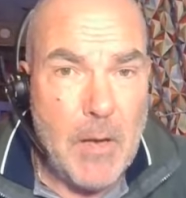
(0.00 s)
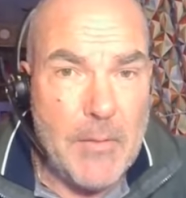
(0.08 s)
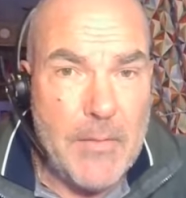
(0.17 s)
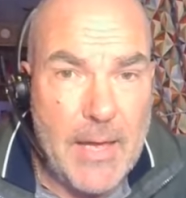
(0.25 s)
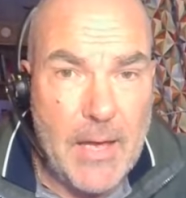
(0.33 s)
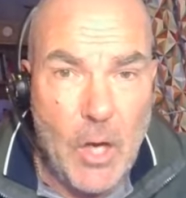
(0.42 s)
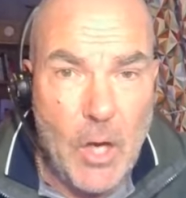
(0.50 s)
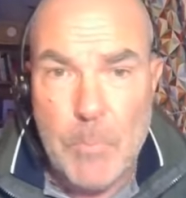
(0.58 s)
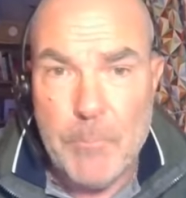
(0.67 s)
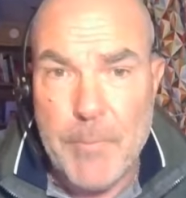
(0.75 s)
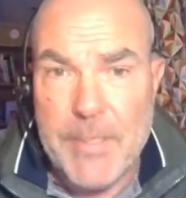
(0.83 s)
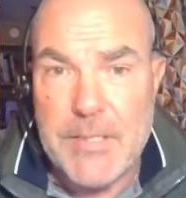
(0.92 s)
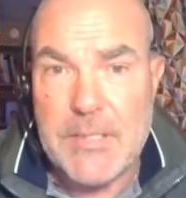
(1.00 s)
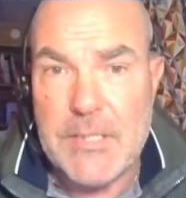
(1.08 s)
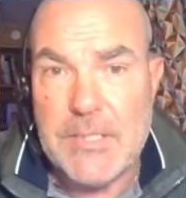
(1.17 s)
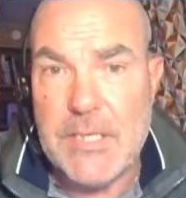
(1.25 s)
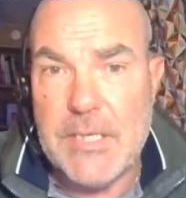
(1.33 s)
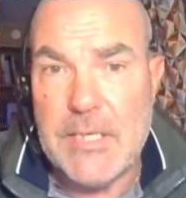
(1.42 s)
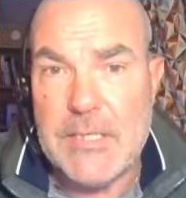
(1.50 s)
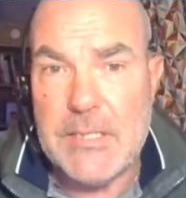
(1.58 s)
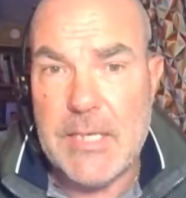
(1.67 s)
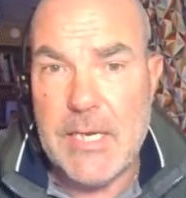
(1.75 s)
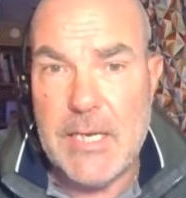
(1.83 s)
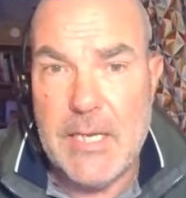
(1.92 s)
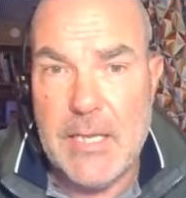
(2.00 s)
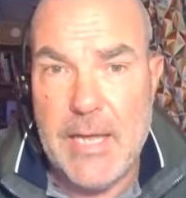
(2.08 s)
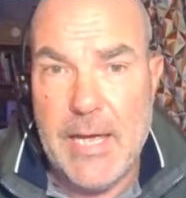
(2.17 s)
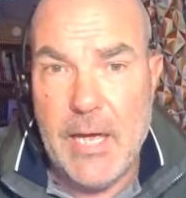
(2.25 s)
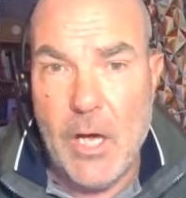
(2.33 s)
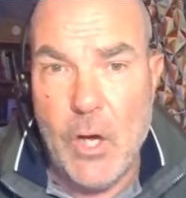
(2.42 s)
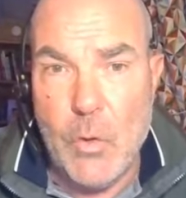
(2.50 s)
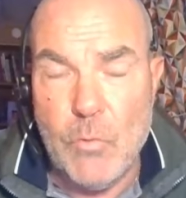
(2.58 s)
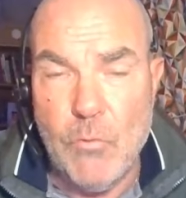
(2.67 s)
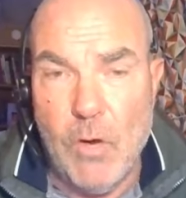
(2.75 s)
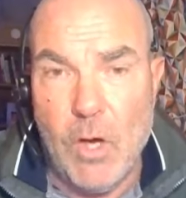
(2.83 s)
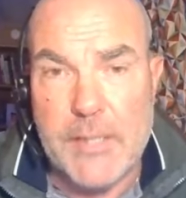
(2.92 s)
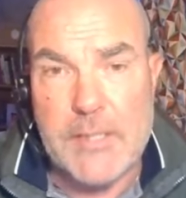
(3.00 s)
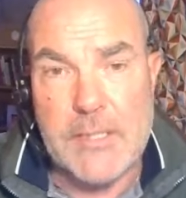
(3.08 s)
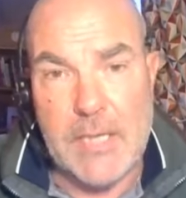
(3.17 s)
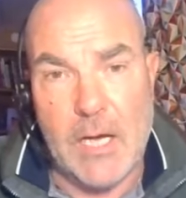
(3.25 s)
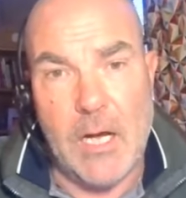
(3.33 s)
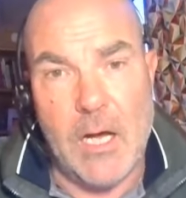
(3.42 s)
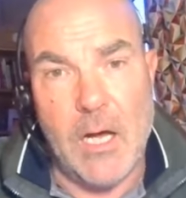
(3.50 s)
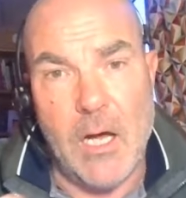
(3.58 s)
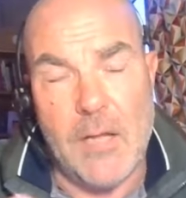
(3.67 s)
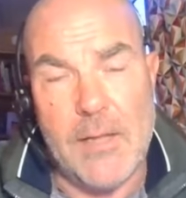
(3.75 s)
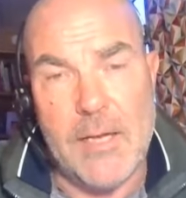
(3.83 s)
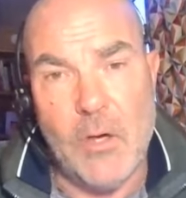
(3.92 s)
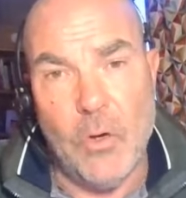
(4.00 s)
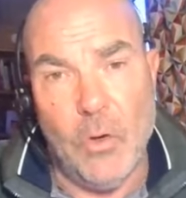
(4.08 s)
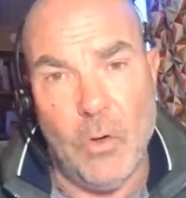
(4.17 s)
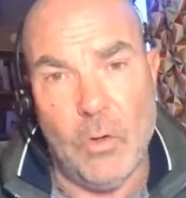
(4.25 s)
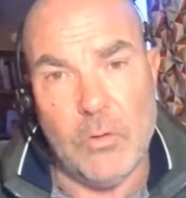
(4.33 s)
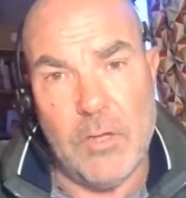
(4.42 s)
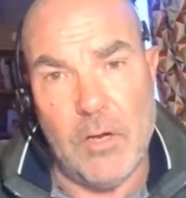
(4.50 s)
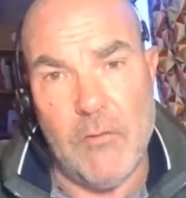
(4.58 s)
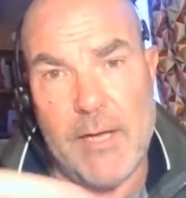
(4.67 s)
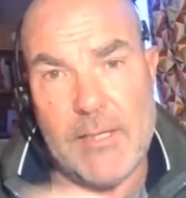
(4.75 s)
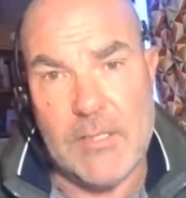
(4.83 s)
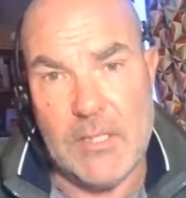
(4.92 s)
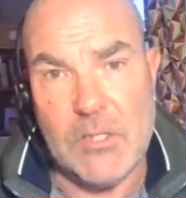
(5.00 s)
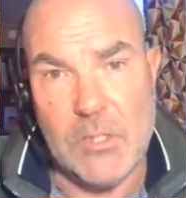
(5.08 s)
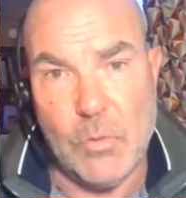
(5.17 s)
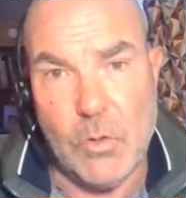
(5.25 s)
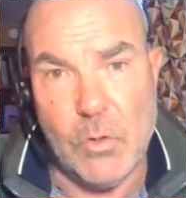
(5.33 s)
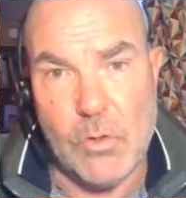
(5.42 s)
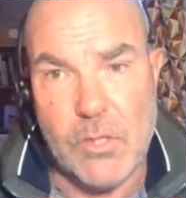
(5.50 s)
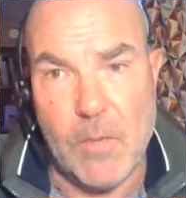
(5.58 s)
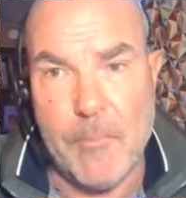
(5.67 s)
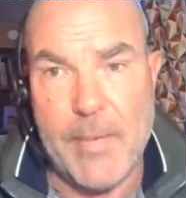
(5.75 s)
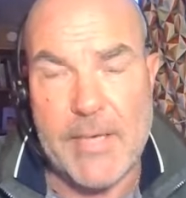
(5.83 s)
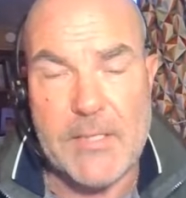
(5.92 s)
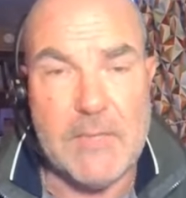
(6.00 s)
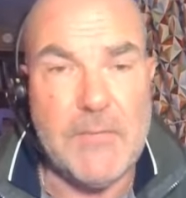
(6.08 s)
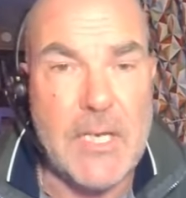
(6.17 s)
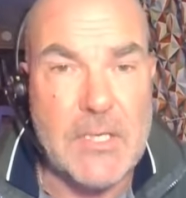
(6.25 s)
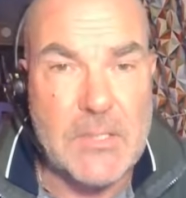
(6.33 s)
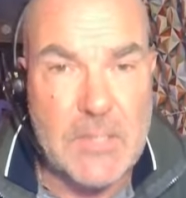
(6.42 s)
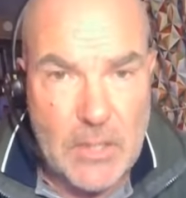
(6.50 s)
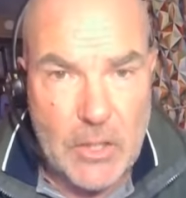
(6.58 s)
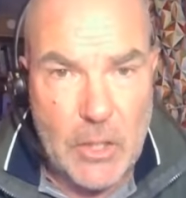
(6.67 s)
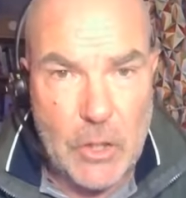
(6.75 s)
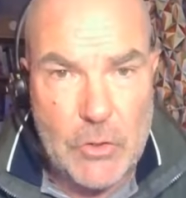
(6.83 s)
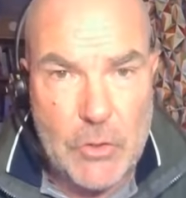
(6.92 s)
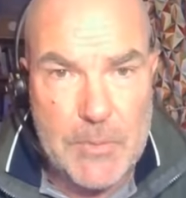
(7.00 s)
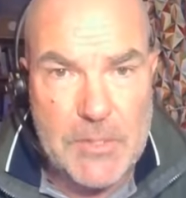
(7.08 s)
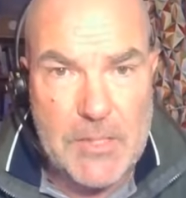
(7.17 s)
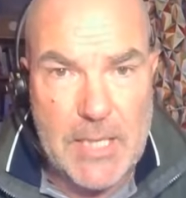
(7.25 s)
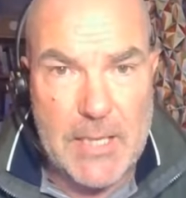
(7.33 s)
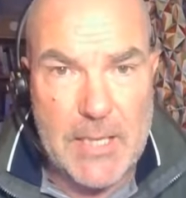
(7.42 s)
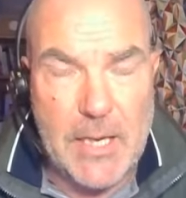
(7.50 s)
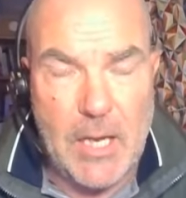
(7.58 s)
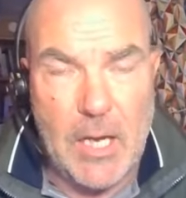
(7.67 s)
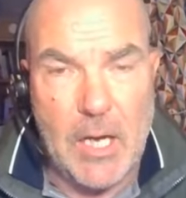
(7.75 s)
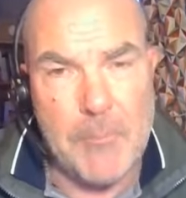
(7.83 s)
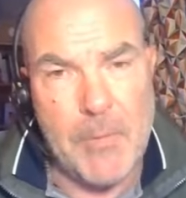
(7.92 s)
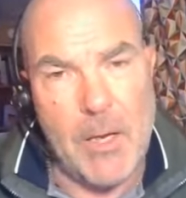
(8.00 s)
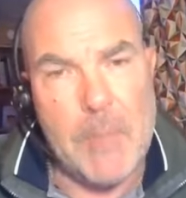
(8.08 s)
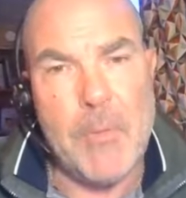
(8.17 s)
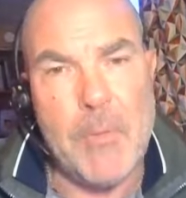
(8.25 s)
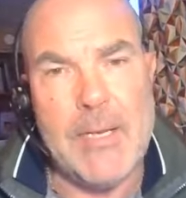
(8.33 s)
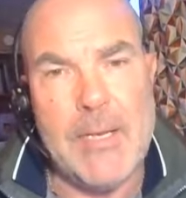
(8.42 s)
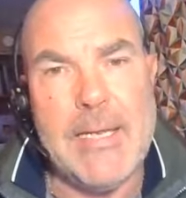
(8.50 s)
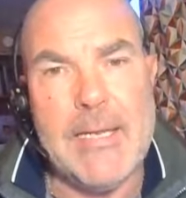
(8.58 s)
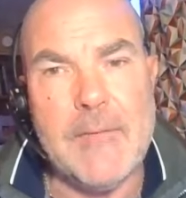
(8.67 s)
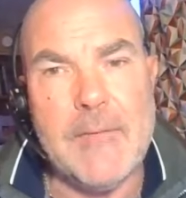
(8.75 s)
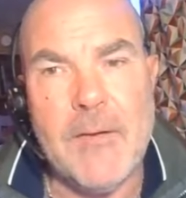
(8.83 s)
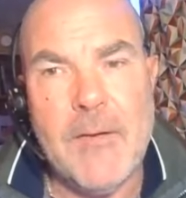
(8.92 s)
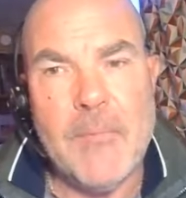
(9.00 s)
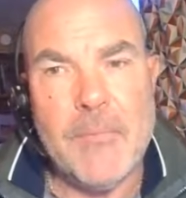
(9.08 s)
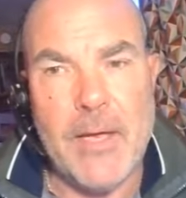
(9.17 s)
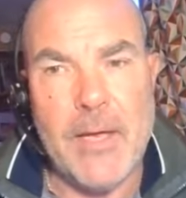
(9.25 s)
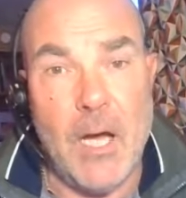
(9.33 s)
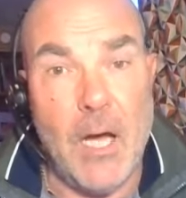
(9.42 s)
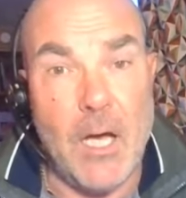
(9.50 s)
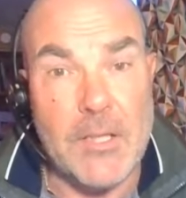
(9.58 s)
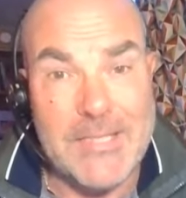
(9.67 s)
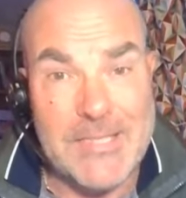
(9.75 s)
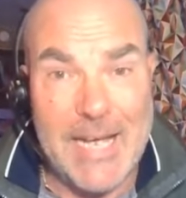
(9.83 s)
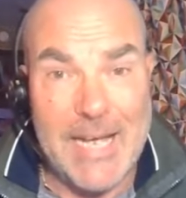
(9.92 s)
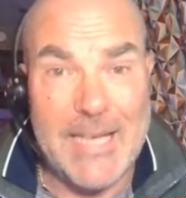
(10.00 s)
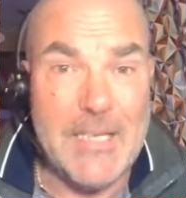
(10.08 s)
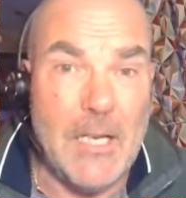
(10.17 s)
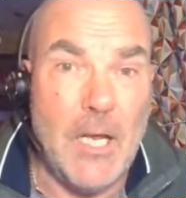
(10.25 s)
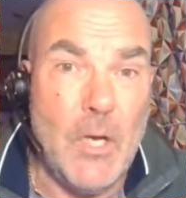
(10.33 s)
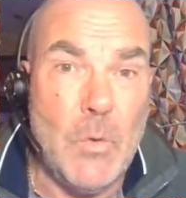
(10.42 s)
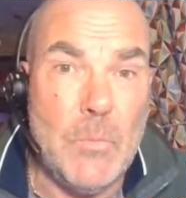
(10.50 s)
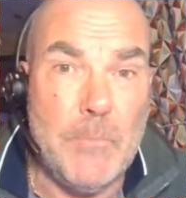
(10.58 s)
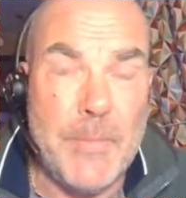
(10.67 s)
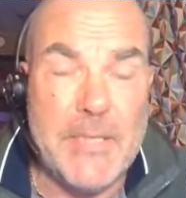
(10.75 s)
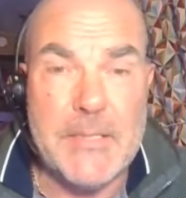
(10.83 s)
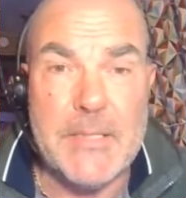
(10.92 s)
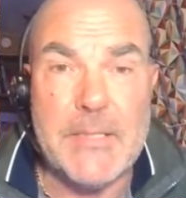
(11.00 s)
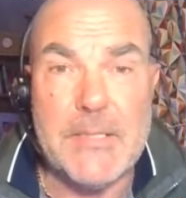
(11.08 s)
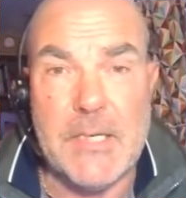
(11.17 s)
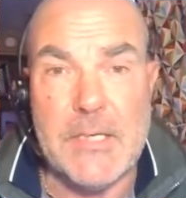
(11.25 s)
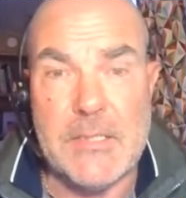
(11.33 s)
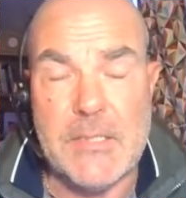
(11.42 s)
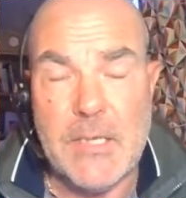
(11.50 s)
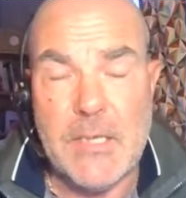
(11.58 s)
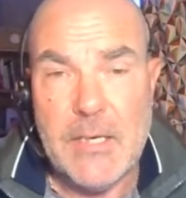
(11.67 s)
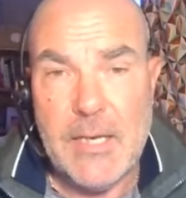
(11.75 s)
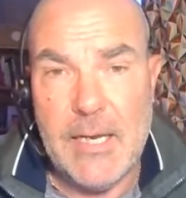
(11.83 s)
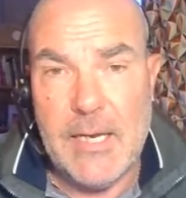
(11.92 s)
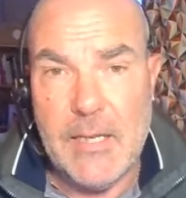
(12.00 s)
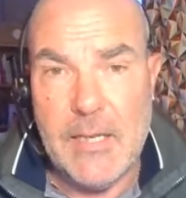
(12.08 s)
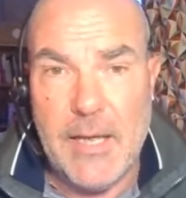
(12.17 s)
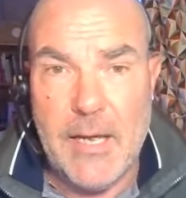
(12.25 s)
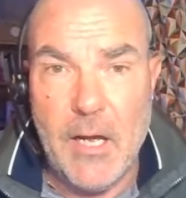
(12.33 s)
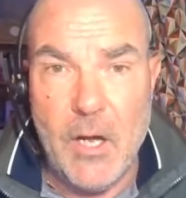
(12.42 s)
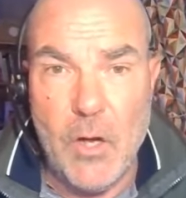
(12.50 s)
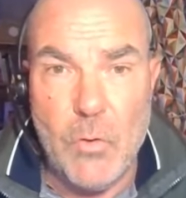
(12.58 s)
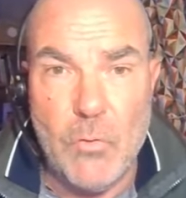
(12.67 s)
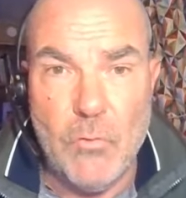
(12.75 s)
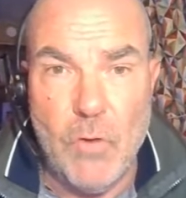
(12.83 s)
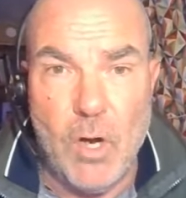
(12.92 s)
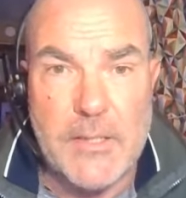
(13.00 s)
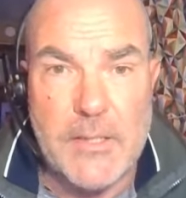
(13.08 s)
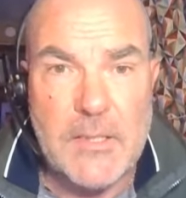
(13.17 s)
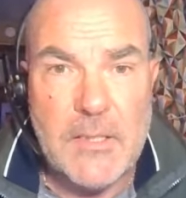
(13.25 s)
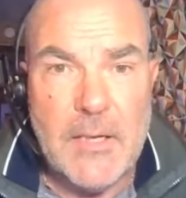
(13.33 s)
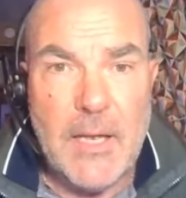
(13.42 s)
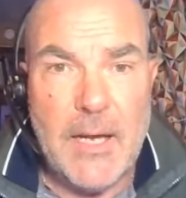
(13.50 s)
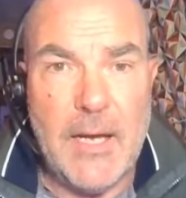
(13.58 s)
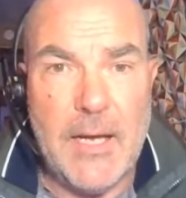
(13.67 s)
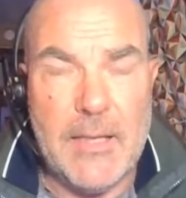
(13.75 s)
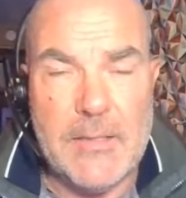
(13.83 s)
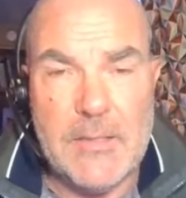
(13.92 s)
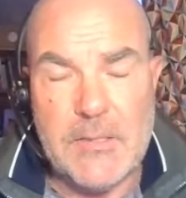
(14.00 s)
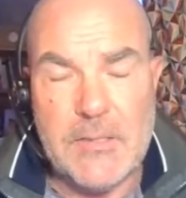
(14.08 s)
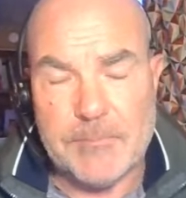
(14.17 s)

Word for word: their own businesses in their own right. Are they all directed towards OnPassive? Yes, 100% they are. But I believe they are standalone businesses in their own right. And